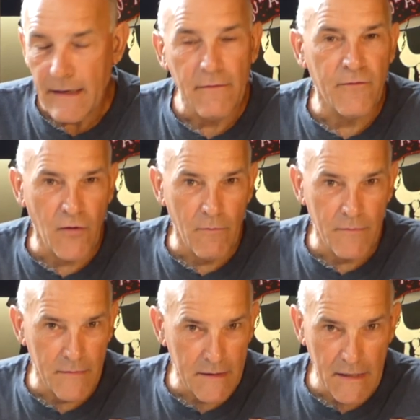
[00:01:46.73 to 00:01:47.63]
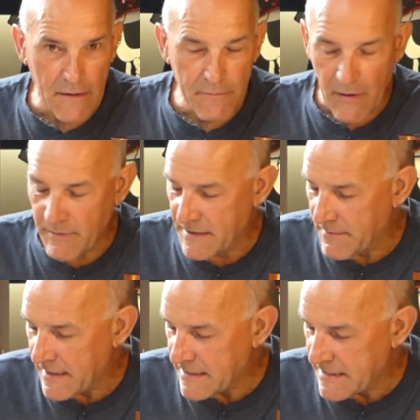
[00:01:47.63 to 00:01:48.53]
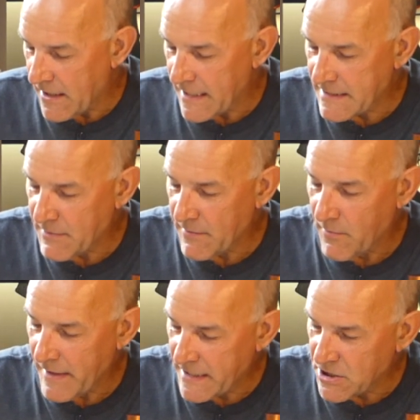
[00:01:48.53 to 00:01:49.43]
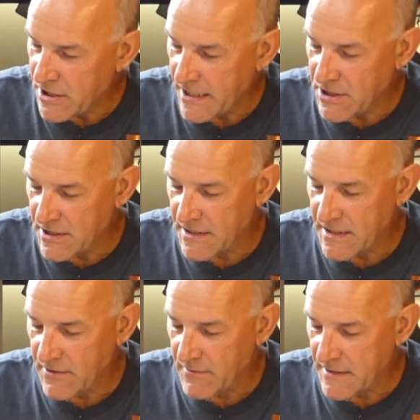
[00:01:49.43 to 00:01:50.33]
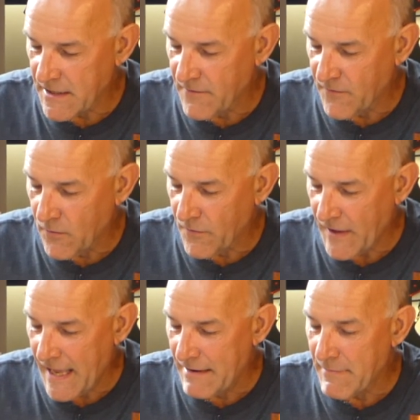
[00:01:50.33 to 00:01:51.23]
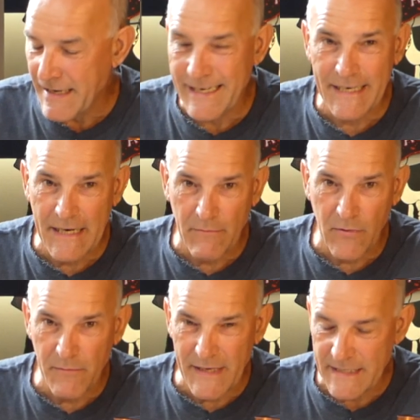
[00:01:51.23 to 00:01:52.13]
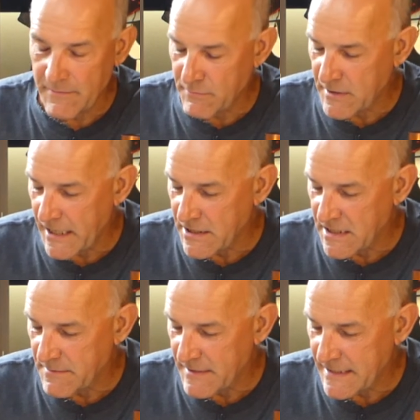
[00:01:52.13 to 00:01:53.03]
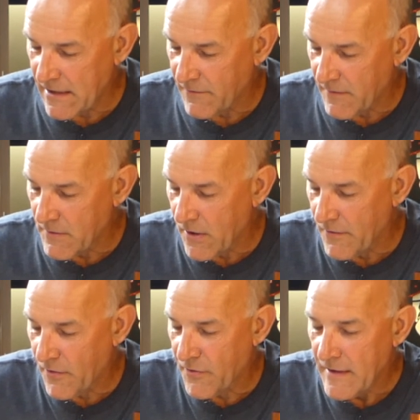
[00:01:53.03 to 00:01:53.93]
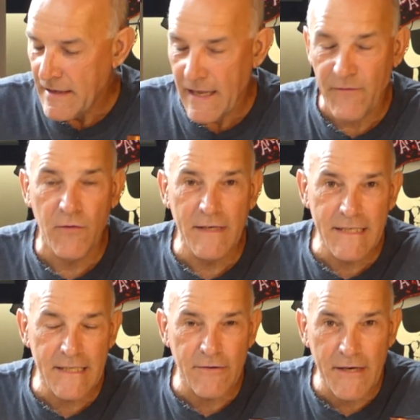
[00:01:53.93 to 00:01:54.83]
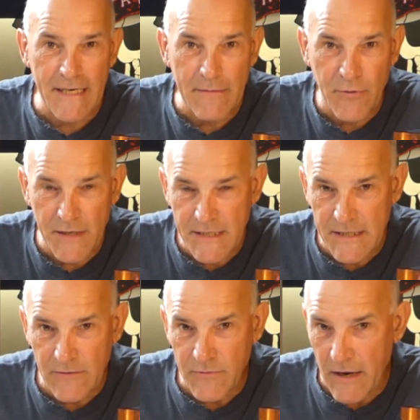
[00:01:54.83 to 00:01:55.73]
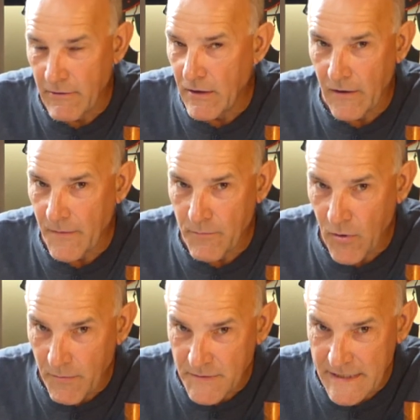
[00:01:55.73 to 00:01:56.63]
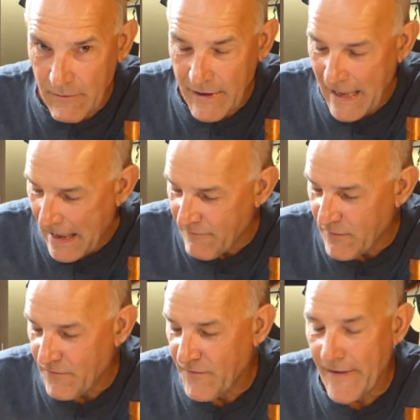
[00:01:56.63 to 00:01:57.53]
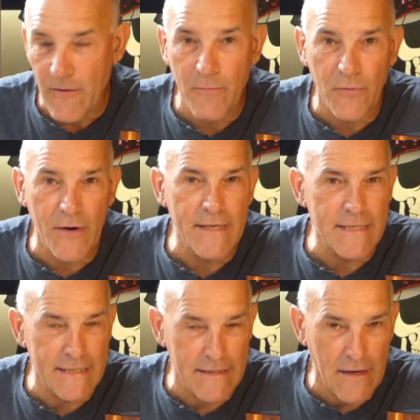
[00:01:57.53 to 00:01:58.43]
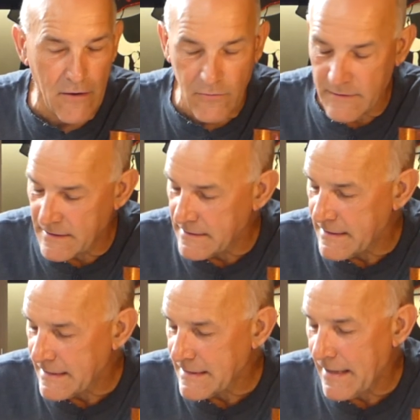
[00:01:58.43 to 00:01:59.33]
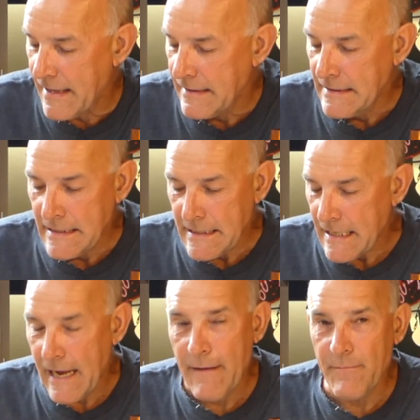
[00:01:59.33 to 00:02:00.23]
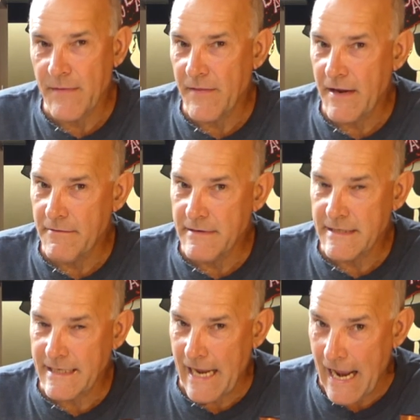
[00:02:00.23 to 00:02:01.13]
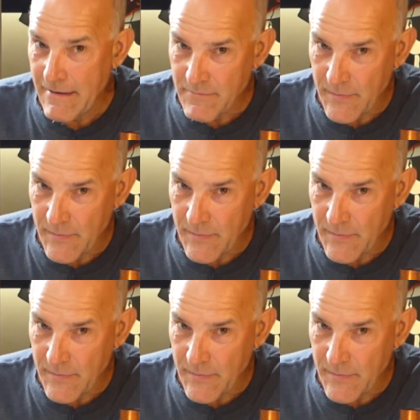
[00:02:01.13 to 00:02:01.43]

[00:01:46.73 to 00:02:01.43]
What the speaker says: from public domain sites, people making changes and so on and so forth, and making a number of bits of changes myself. A lot of if you're into 3D printing, you'll know a lot of the problems that we have with failed prints and holes and things like that. There can